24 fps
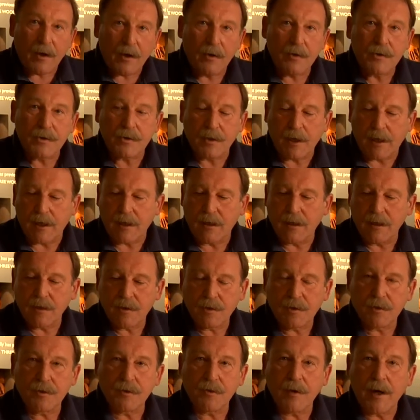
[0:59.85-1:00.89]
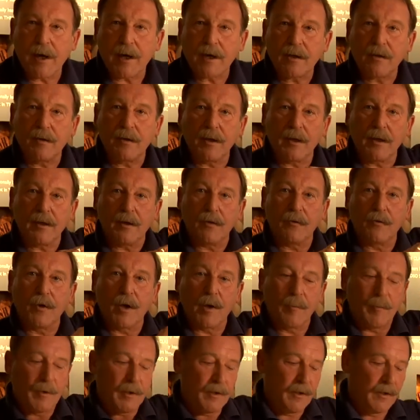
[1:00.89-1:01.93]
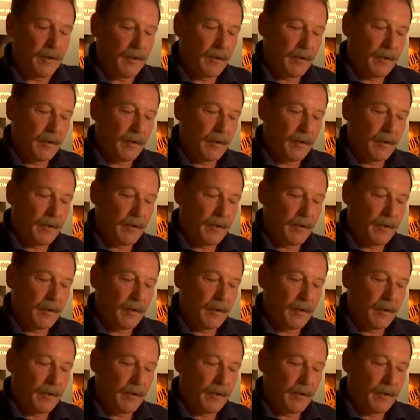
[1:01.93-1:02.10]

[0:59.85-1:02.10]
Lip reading: slightly to direct the aroma